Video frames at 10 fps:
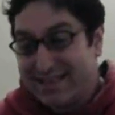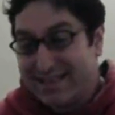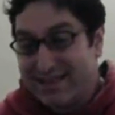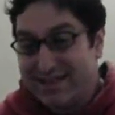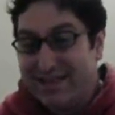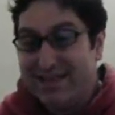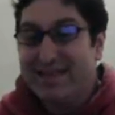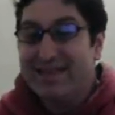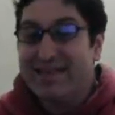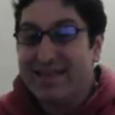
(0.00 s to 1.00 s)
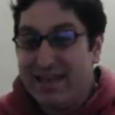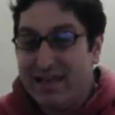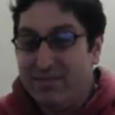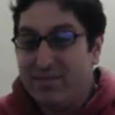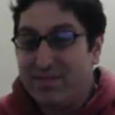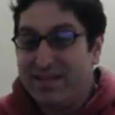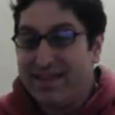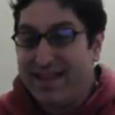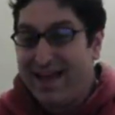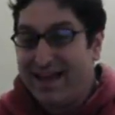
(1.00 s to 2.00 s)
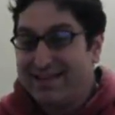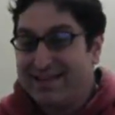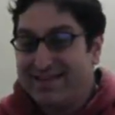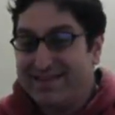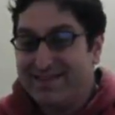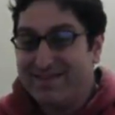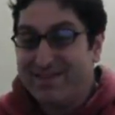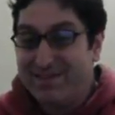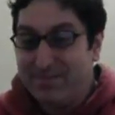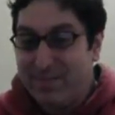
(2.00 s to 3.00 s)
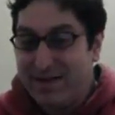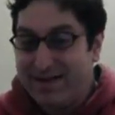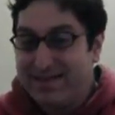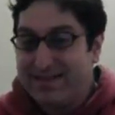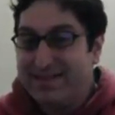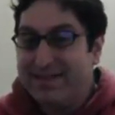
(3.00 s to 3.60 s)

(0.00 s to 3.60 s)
So keep that on your mind.